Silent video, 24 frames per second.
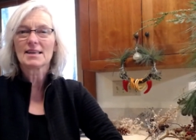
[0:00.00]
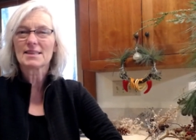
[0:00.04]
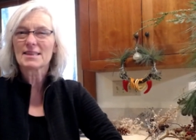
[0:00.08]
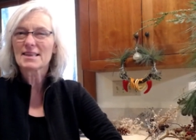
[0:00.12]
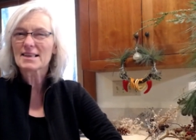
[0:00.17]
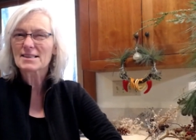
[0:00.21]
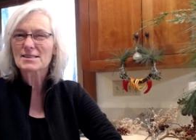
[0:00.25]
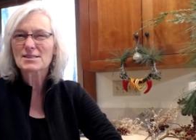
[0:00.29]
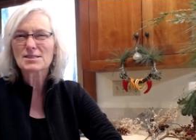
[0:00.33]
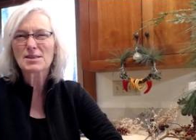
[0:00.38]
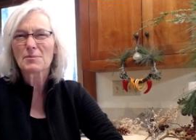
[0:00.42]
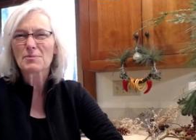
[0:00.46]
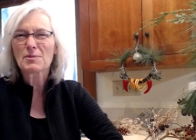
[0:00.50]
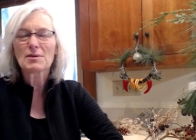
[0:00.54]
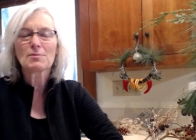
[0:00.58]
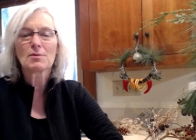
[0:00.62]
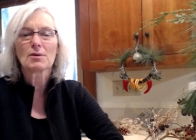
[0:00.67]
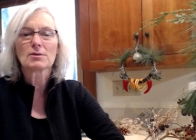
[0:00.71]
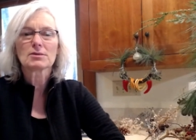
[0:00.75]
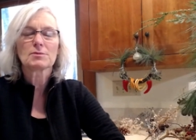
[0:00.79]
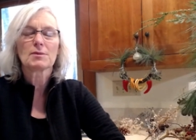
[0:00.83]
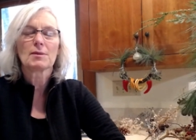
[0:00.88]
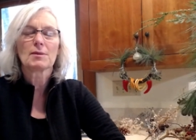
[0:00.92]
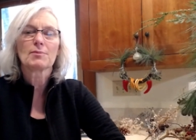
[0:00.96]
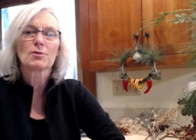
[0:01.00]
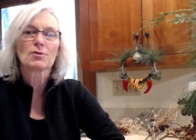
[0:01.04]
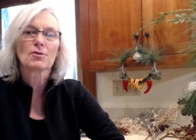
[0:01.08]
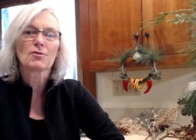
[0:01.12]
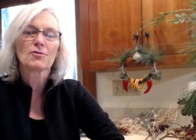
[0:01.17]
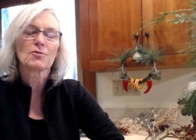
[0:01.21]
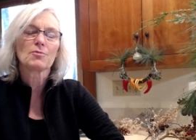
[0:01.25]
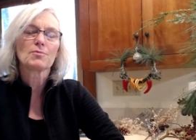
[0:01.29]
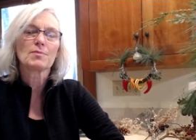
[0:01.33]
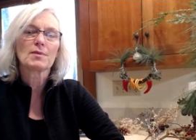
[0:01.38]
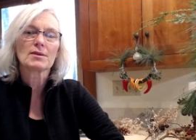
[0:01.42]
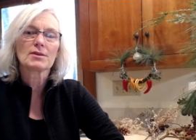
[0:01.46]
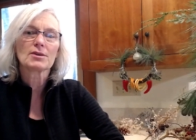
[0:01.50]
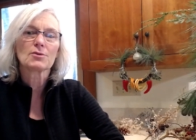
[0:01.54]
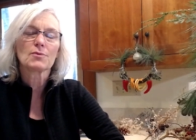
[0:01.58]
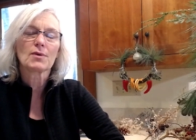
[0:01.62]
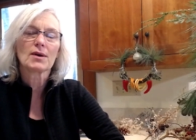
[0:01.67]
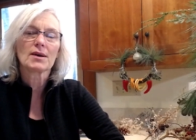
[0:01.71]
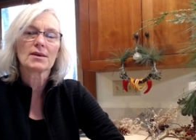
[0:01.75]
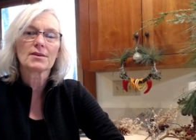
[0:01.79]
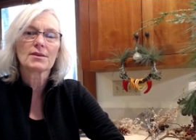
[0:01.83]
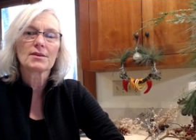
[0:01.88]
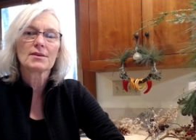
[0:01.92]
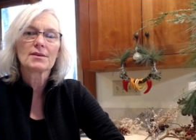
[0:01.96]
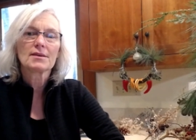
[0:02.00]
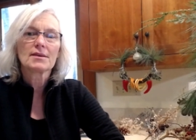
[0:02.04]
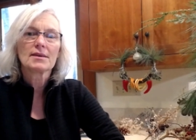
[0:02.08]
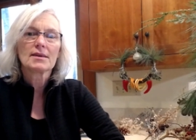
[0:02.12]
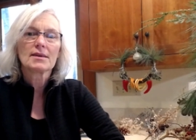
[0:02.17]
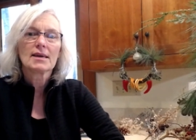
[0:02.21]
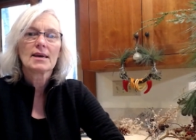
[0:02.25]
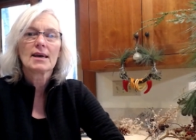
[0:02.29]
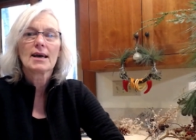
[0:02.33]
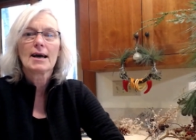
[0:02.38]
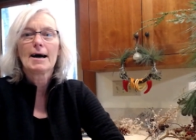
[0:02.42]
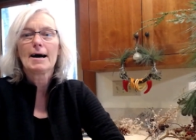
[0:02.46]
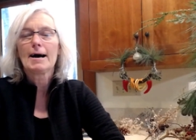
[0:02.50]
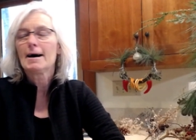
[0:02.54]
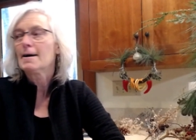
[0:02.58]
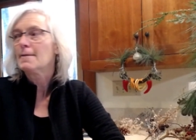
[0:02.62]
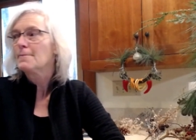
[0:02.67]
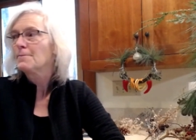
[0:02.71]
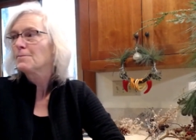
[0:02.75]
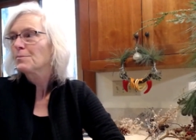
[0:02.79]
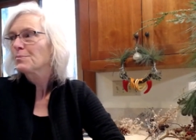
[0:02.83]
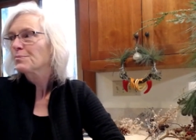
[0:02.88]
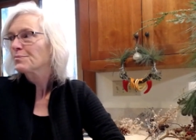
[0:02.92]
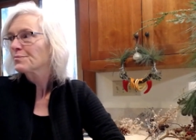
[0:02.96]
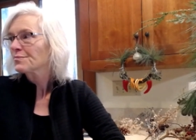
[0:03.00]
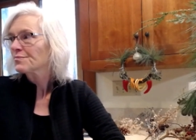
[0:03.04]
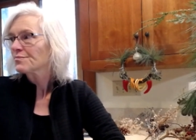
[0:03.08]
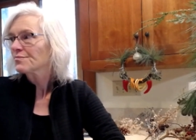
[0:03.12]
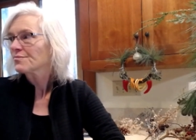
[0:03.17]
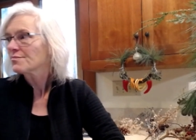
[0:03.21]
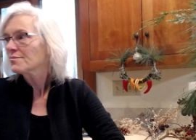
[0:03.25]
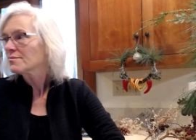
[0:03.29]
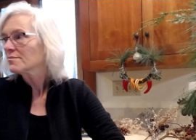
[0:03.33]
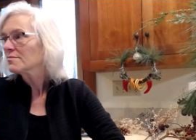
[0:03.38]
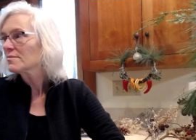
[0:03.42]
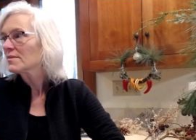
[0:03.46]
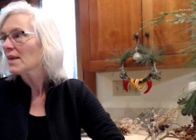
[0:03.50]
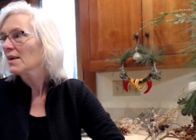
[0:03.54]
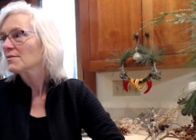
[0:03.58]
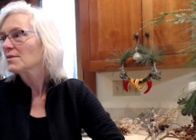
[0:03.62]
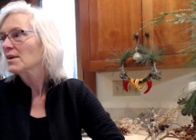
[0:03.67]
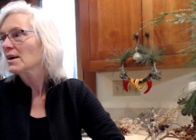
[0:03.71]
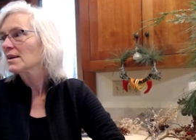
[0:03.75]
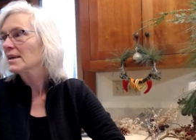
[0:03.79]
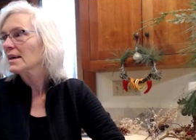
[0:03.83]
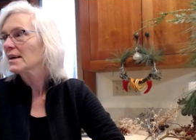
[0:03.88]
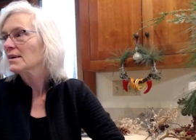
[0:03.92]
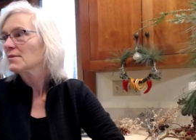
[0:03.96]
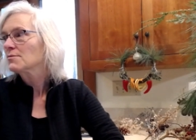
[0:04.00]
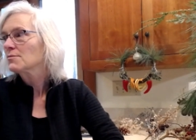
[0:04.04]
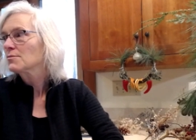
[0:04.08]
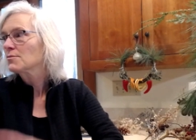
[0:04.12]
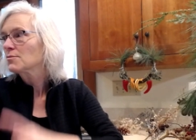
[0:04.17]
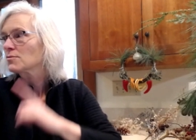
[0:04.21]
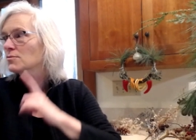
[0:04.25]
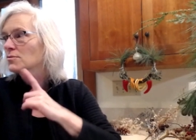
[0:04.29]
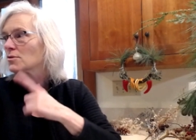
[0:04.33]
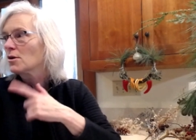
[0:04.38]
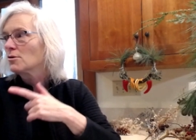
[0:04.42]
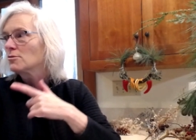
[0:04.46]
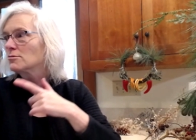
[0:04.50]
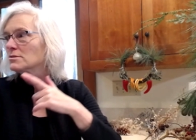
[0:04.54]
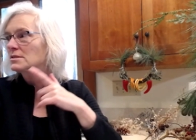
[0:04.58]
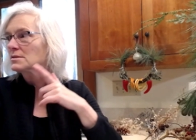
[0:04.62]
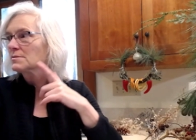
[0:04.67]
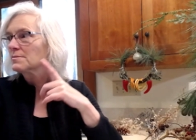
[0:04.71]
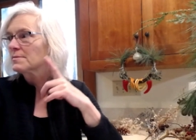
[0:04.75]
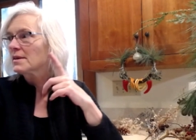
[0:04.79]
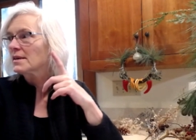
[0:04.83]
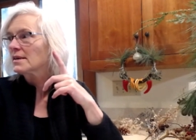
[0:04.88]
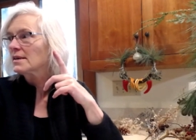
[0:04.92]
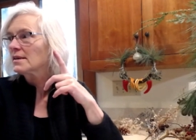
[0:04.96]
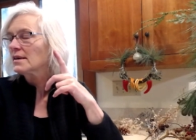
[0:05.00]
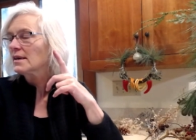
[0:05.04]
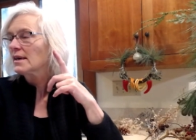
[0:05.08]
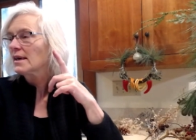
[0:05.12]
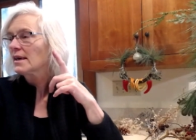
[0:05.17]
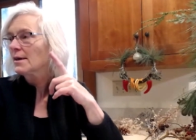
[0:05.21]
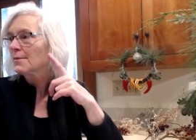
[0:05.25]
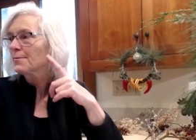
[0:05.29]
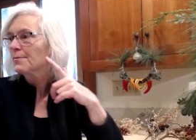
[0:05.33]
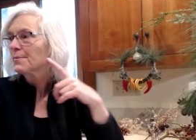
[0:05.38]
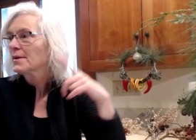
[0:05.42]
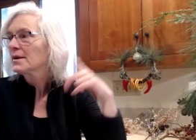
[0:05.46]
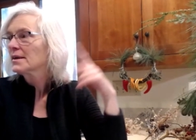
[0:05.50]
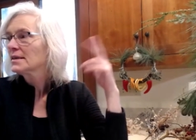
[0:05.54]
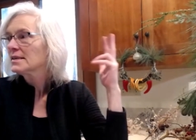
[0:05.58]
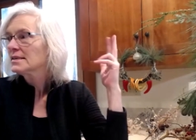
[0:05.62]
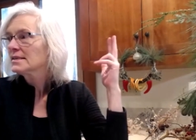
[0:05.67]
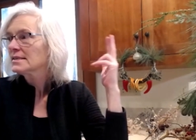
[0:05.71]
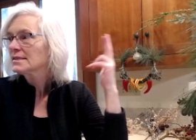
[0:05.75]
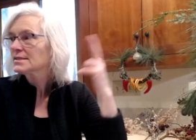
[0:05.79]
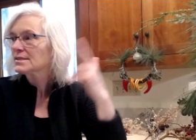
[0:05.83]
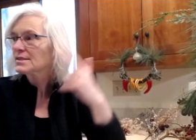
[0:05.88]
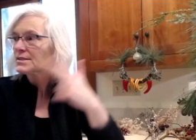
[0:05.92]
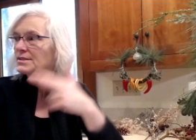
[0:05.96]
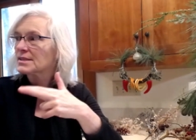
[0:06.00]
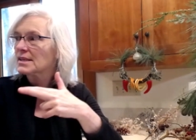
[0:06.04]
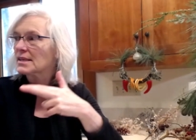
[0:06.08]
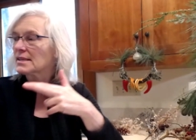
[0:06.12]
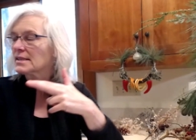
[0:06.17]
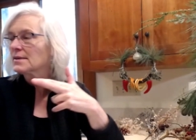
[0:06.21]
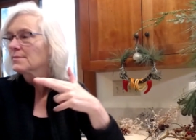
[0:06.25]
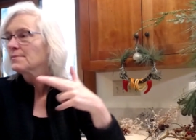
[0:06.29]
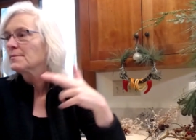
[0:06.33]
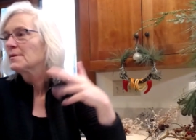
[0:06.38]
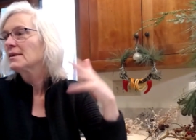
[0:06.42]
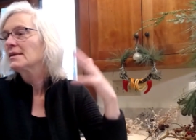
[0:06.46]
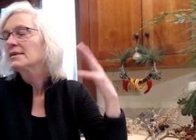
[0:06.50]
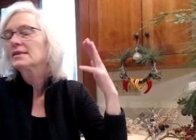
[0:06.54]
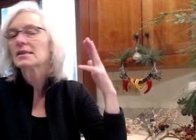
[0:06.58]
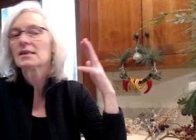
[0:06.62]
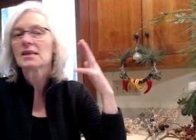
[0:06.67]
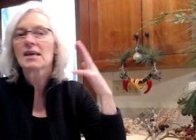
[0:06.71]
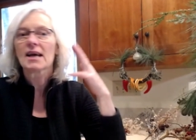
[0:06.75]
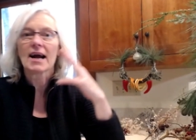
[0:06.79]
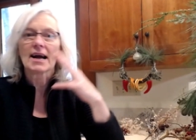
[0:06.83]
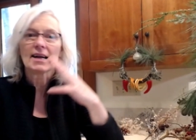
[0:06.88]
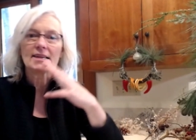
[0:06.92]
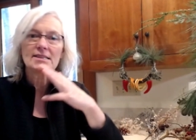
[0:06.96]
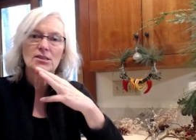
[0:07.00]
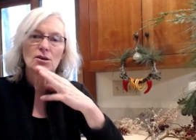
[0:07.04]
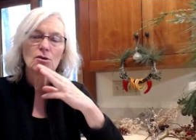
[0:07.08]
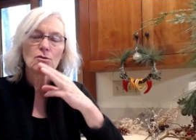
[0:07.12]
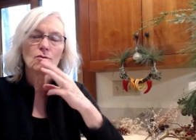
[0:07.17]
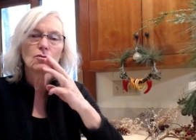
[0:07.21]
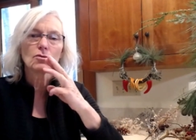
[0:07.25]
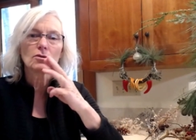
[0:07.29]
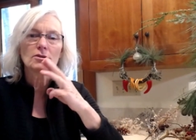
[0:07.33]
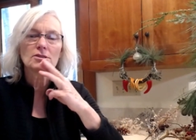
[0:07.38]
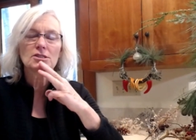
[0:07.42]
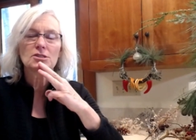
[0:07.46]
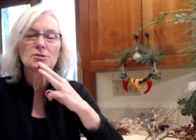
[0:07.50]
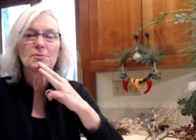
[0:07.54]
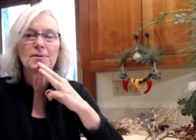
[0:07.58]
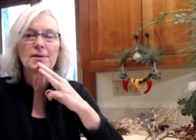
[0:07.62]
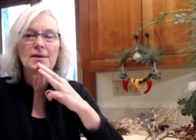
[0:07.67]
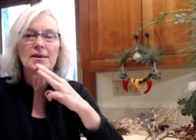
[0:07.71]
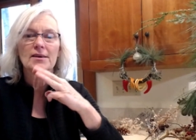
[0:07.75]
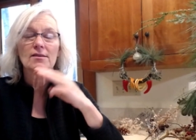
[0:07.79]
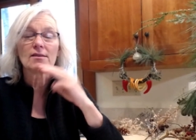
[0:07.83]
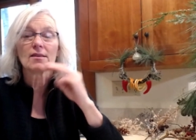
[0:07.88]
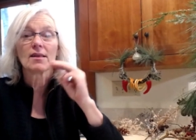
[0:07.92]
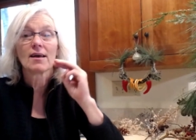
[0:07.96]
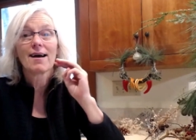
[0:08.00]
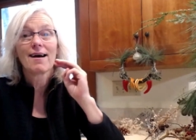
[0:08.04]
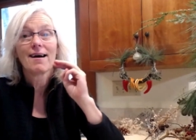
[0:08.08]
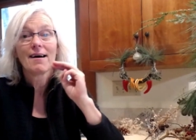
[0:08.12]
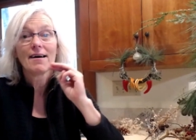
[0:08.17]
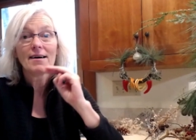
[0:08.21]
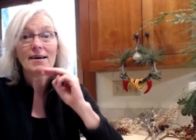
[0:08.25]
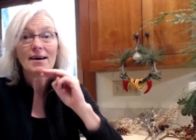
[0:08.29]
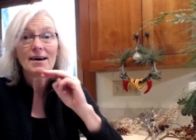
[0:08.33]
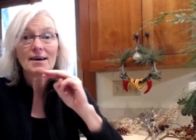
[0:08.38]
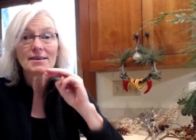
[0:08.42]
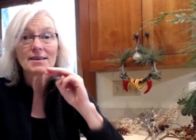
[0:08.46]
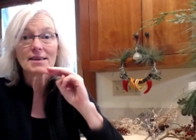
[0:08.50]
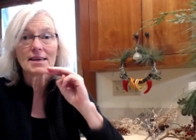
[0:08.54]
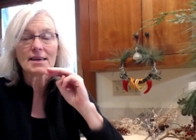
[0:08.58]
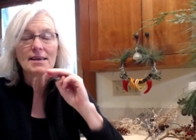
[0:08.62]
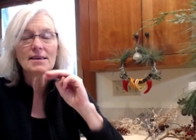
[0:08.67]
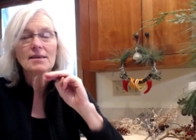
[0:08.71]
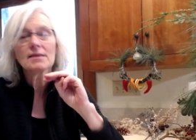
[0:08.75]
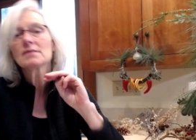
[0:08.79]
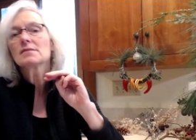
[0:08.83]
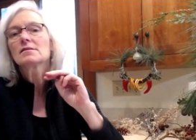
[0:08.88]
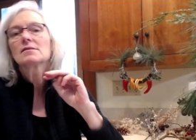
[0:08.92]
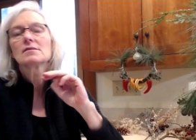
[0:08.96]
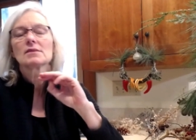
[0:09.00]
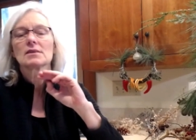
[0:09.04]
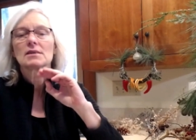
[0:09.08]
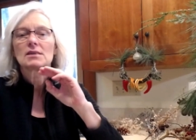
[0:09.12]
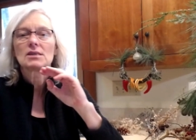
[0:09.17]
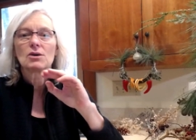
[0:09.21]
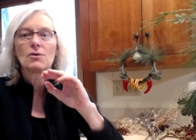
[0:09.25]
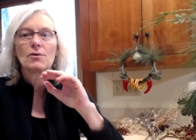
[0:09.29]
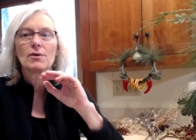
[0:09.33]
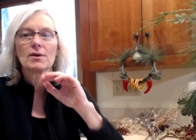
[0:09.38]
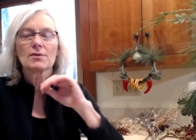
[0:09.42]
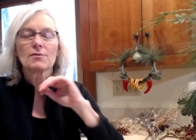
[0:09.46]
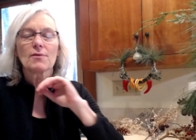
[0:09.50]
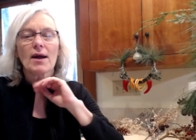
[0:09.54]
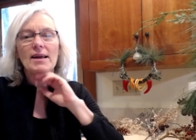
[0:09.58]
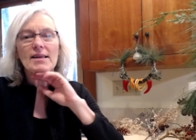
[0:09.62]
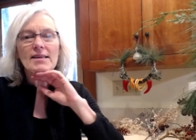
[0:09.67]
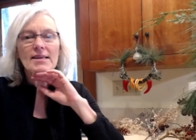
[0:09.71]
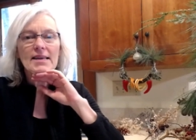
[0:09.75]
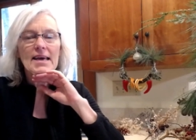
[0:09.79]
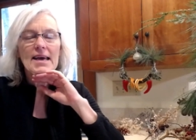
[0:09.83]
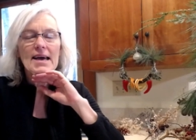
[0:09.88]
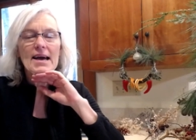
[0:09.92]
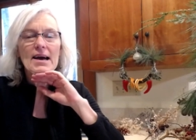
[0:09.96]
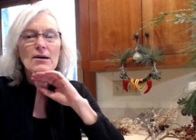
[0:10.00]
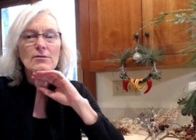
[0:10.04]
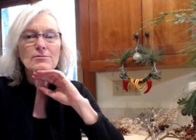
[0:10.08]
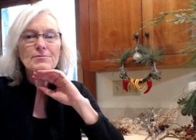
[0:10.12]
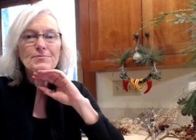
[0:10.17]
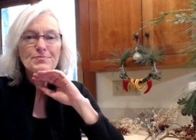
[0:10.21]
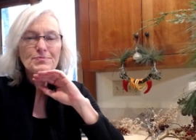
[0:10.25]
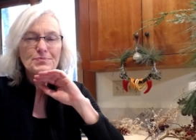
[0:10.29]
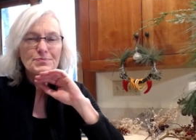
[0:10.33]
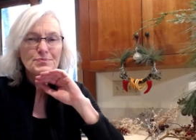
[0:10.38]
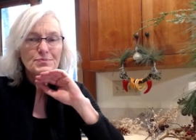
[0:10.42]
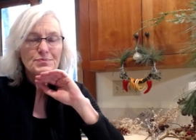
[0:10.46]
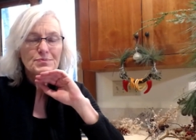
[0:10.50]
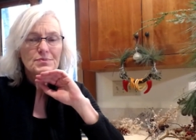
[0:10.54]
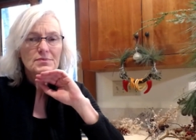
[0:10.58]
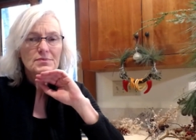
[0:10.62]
I think it's something most people are familiar with. I've got a rose hip, cinnamon, and orange peel honey going right now.